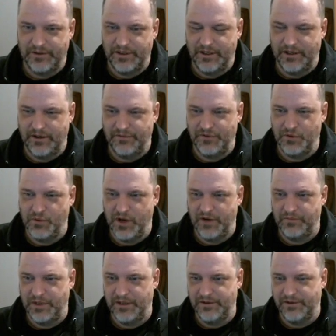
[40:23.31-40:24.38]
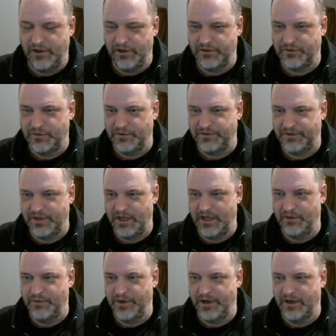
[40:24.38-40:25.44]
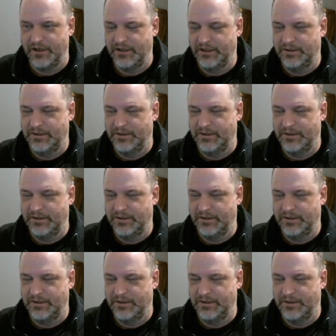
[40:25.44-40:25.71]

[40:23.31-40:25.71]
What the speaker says: You know, if you want to be the Dark Souls thing where